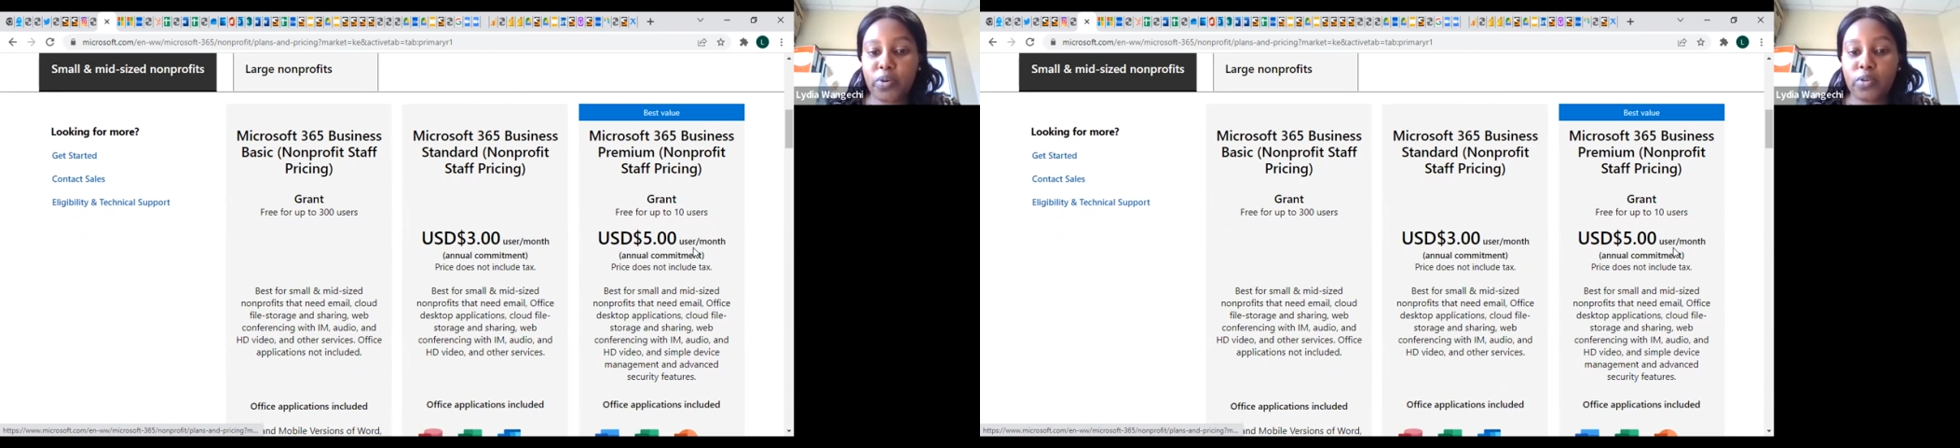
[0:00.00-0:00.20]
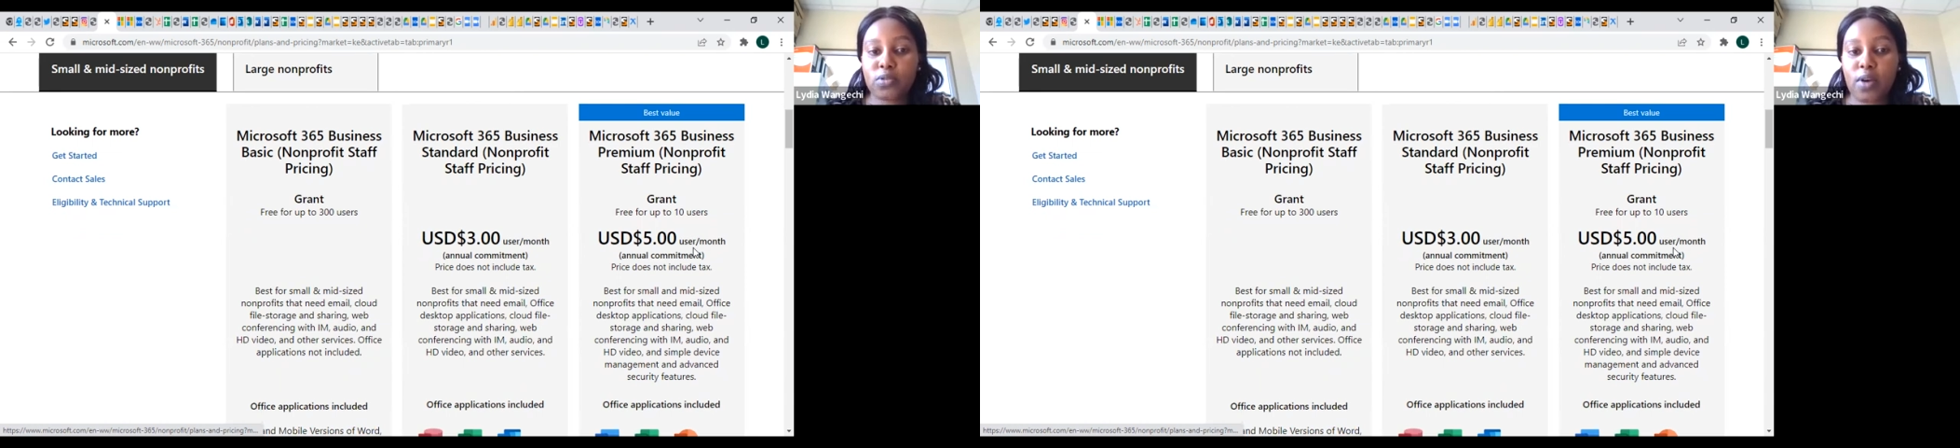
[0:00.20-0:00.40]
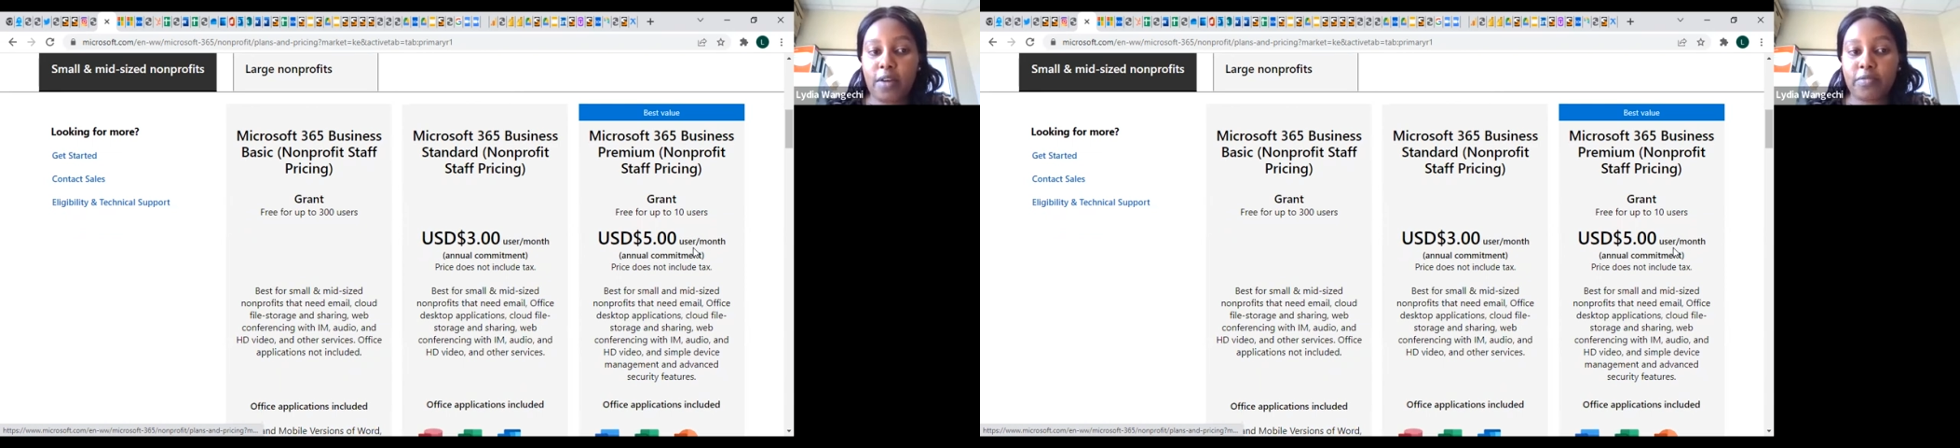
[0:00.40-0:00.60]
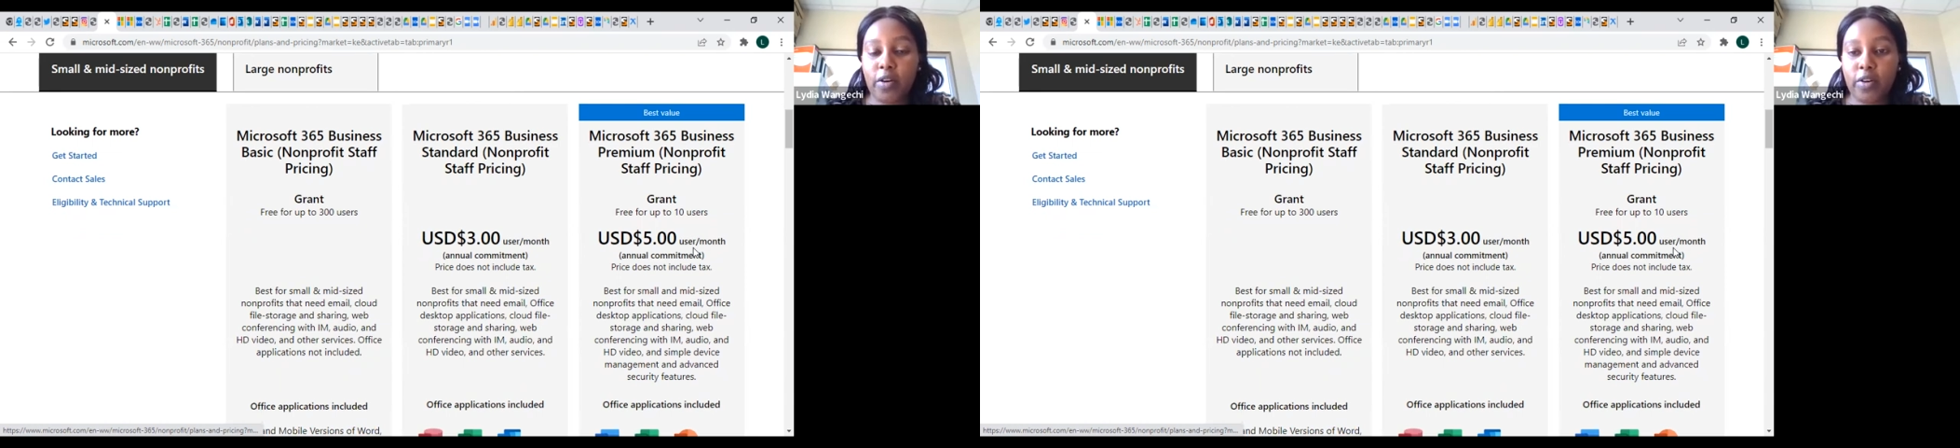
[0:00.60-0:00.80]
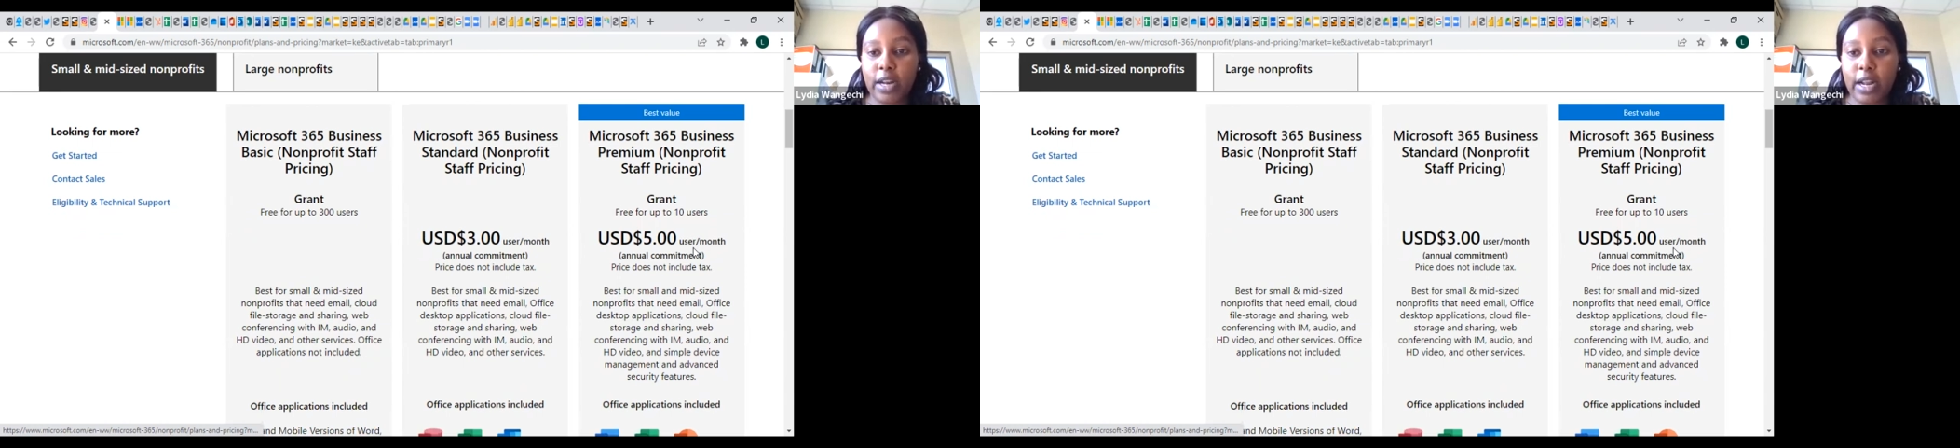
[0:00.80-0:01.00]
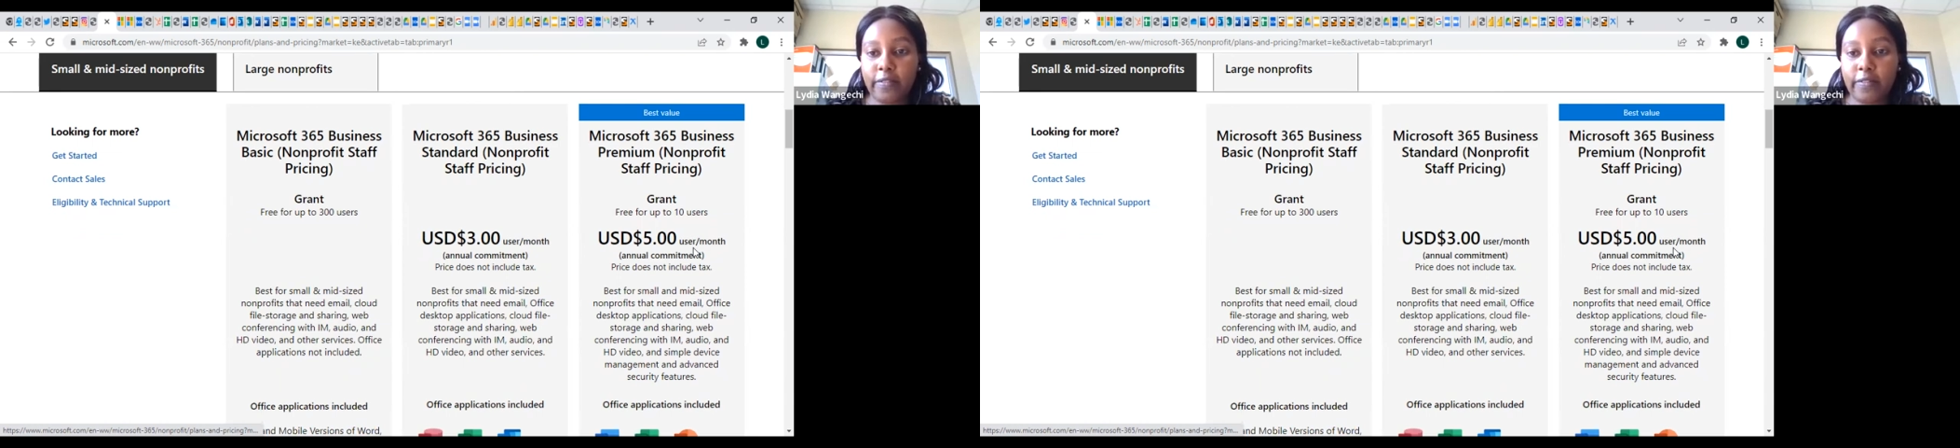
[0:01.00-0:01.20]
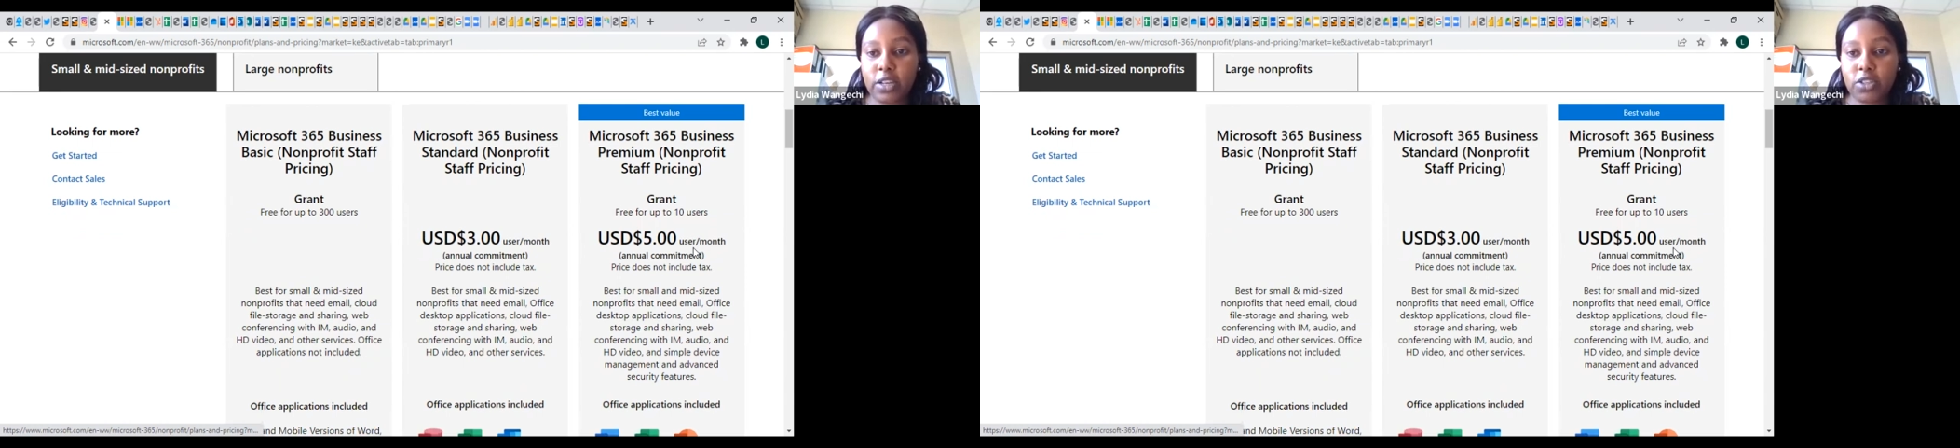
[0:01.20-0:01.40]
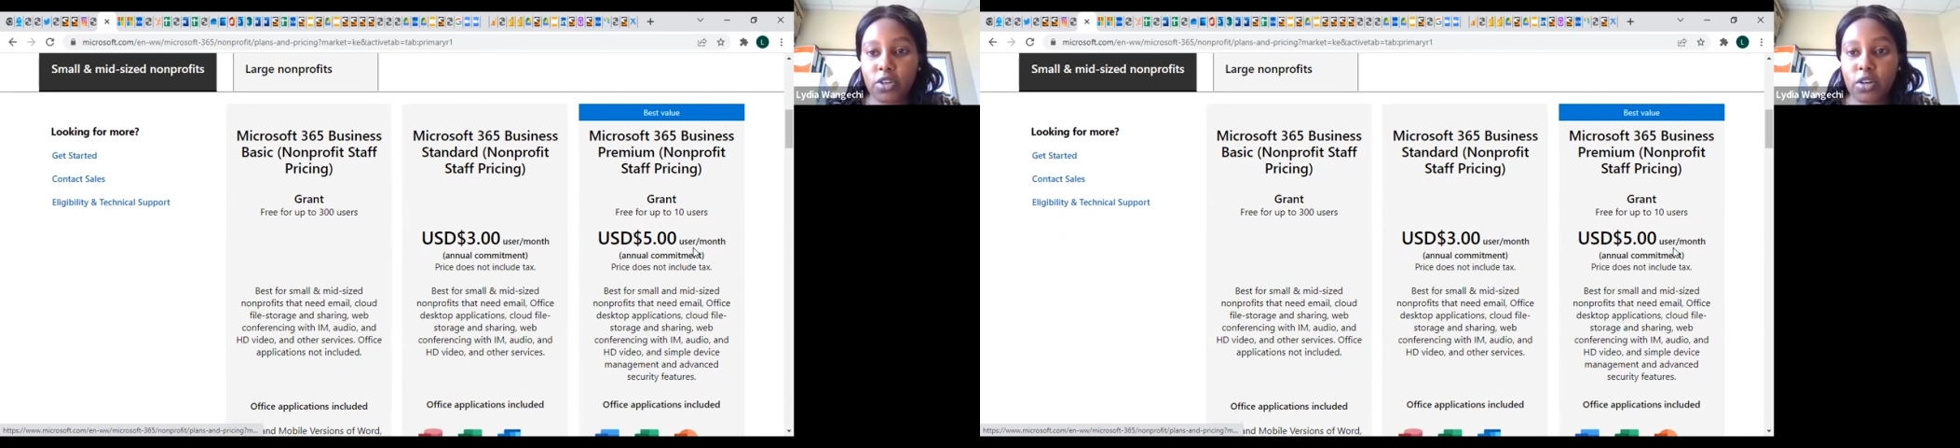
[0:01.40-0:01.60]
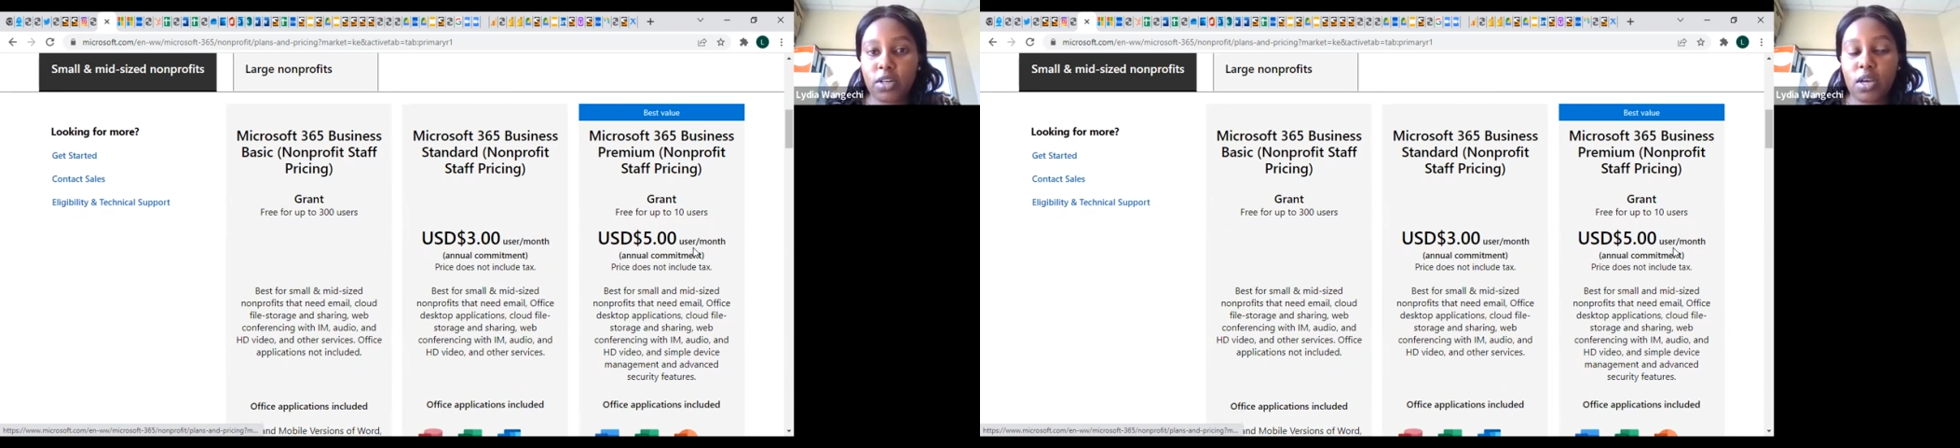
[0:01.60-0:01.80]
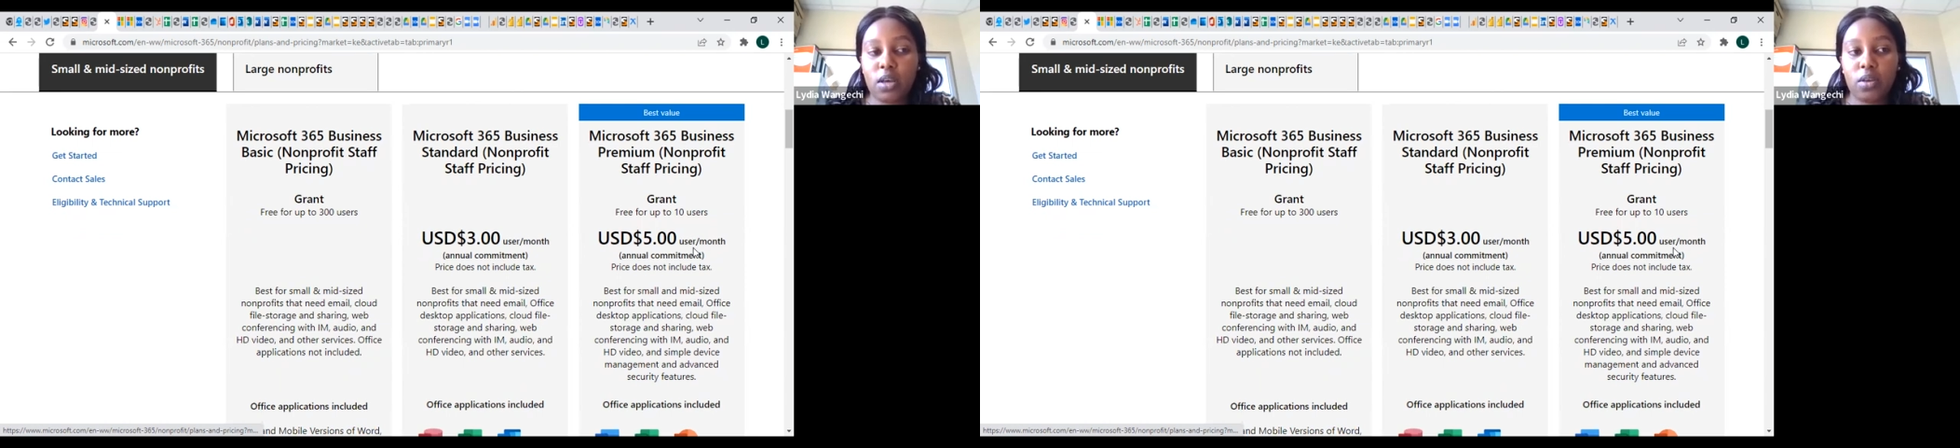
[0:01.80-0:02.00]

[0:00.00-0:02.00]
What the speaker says: You also have the online version.